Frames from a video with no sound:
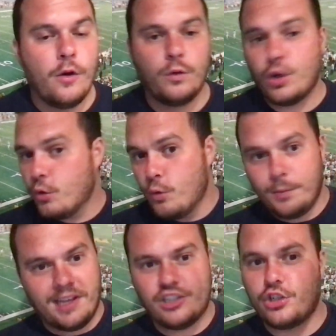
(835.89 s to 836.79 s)
shoo,
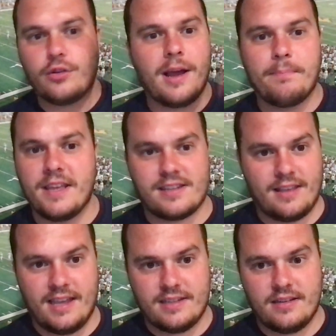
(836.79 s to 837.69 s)
he's shooting up this
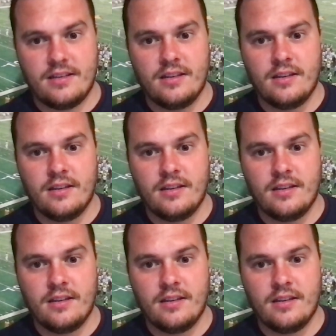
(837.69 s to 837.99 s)
list.